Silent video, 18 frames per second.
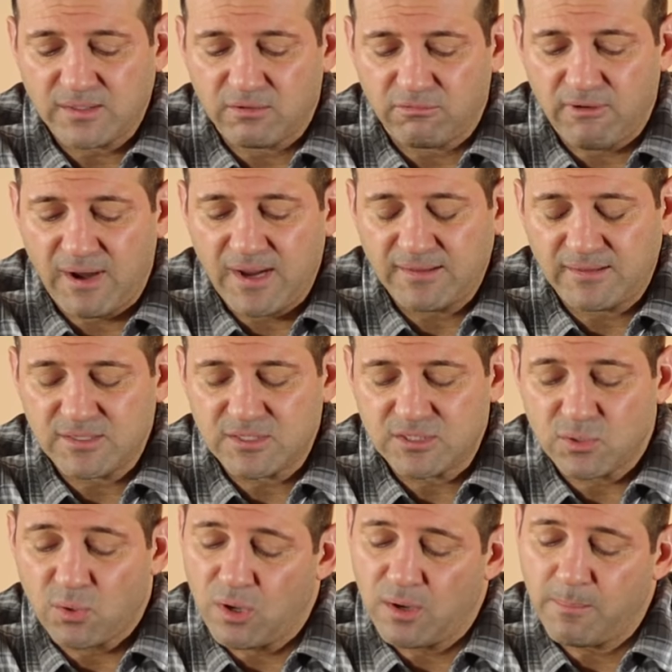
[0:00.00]
to write the
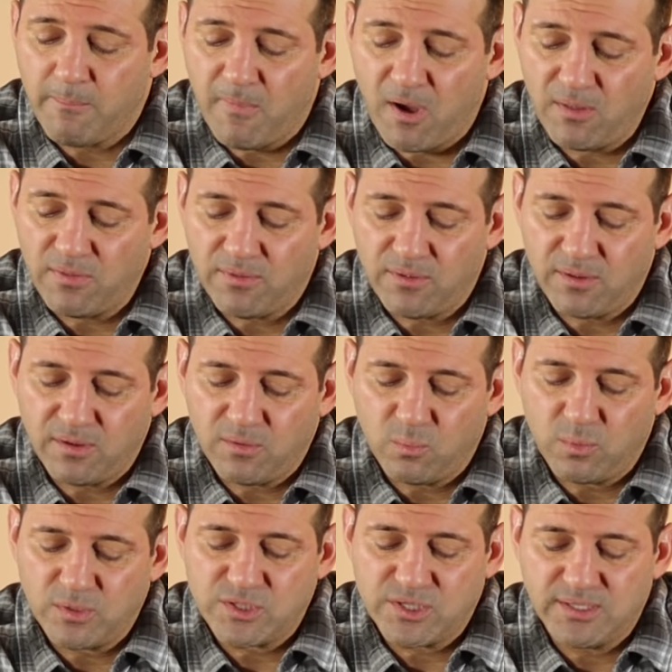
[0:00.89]
song Mother,
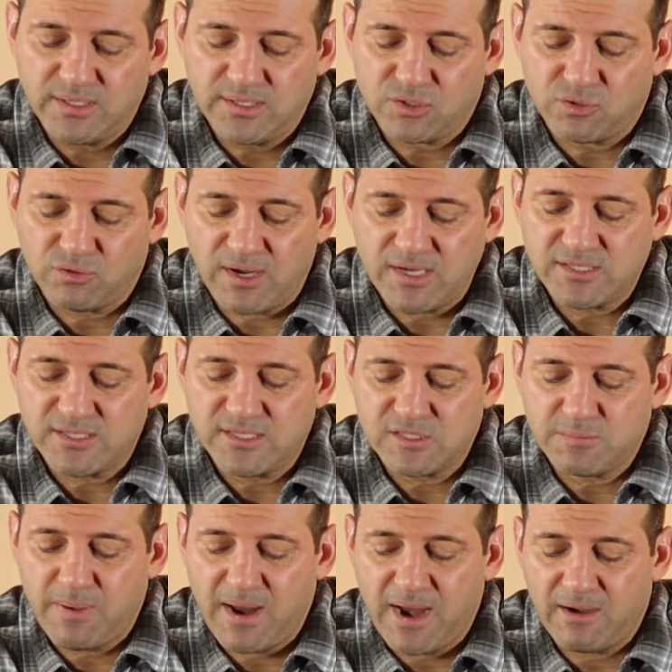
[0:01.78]
which he addressed
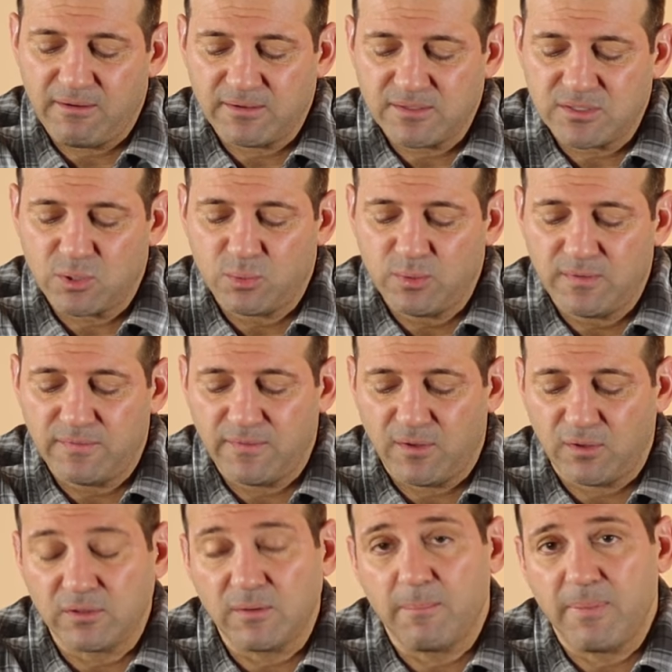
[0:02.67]
his parents who he
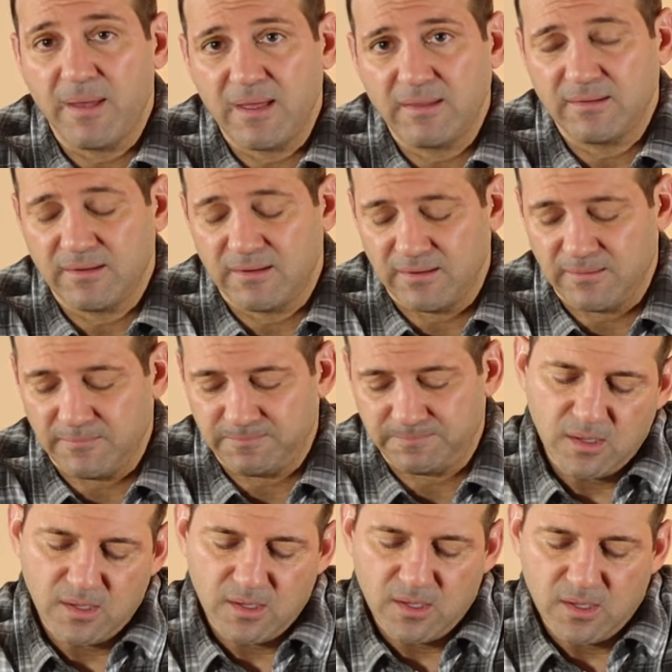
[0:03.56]
felt abandoned him.
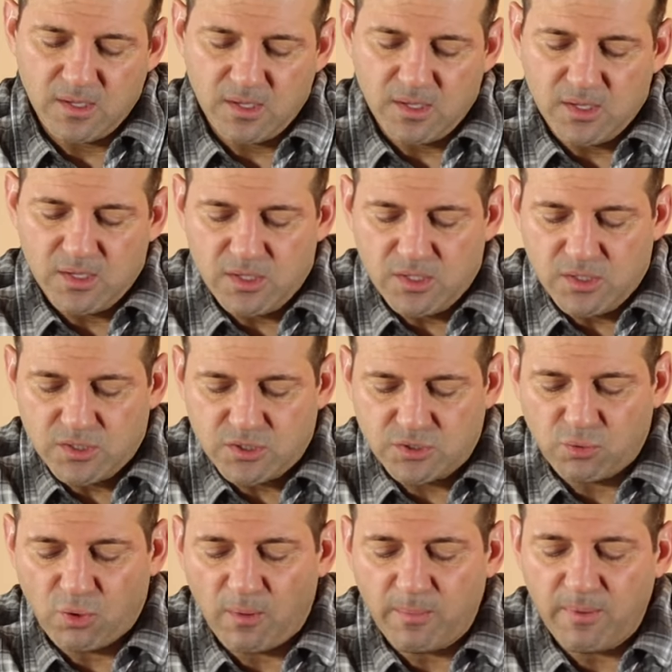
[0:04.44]

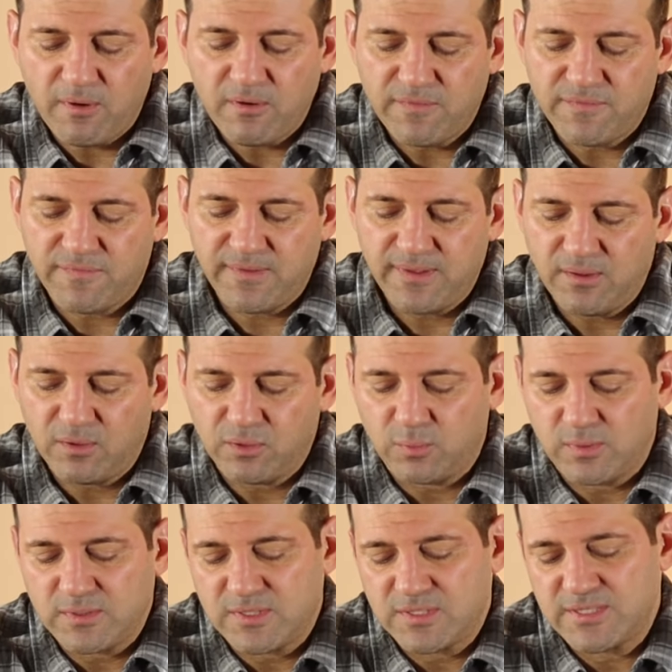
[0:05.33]
Strawberry
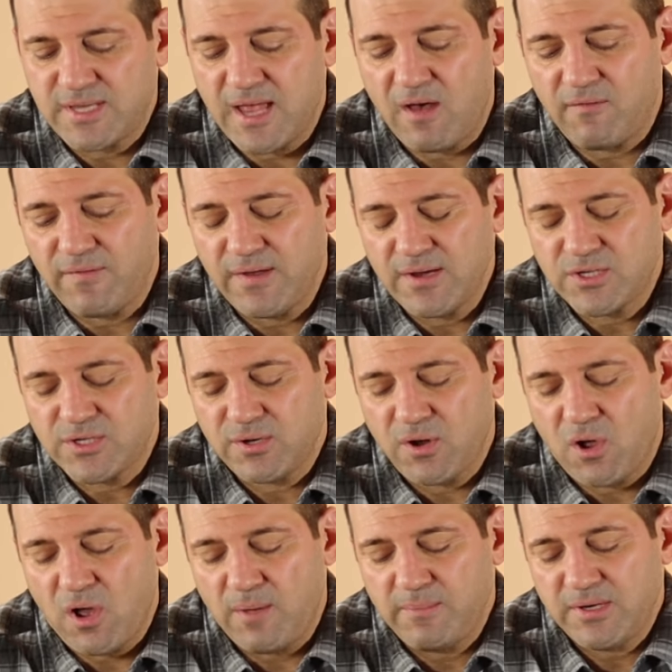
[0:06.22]
Field was a Salvation
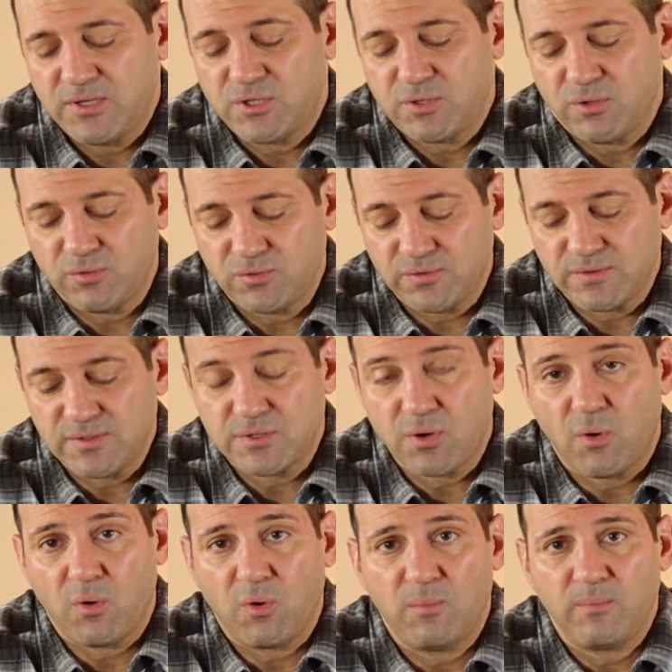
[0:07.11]
Army children's
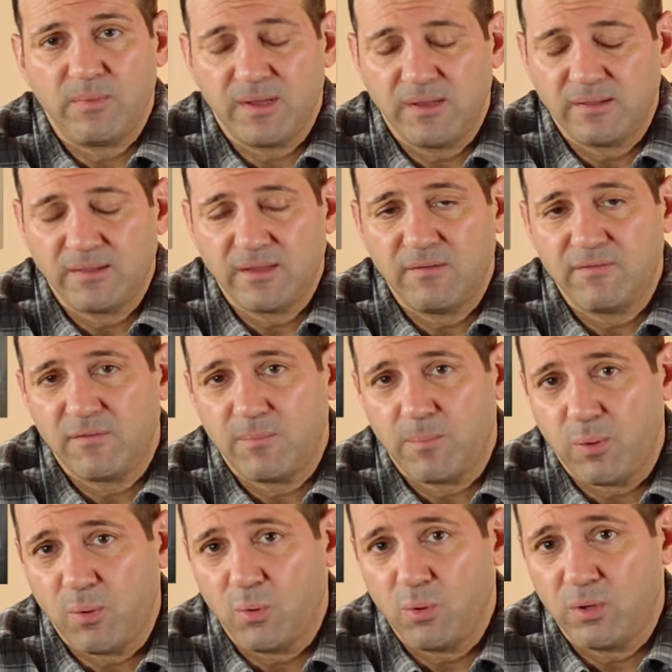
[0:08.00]
home in
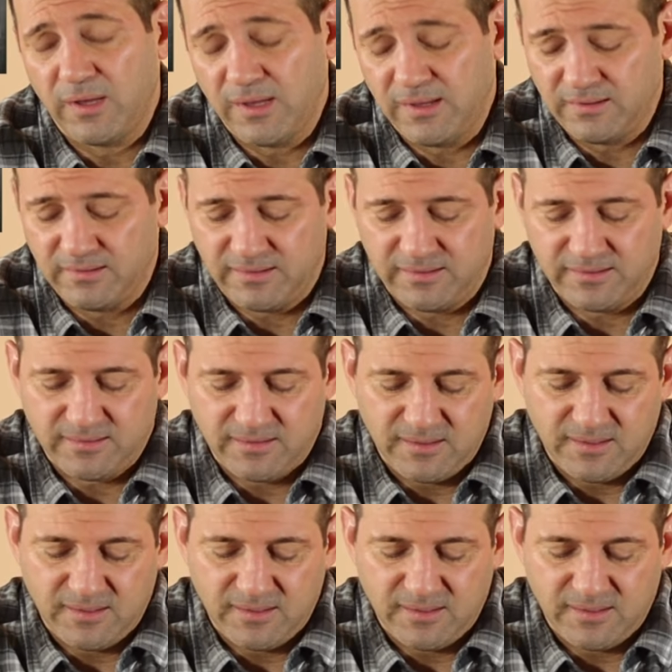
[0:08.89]
Liverpool, England.